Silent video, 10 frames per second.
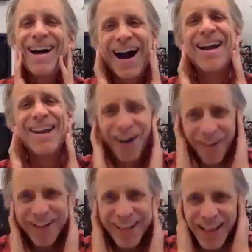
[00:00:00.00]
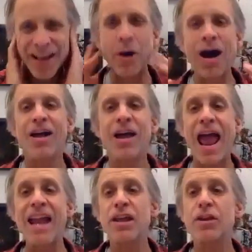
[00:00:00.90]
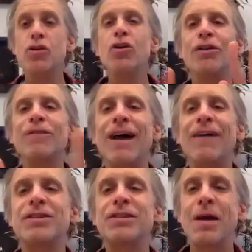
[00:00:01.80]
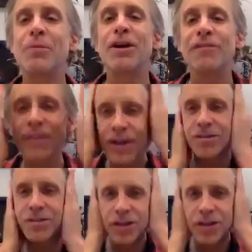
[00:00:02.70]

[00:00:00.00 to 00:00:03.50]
I know. Well, you don't even have to separate your fingers.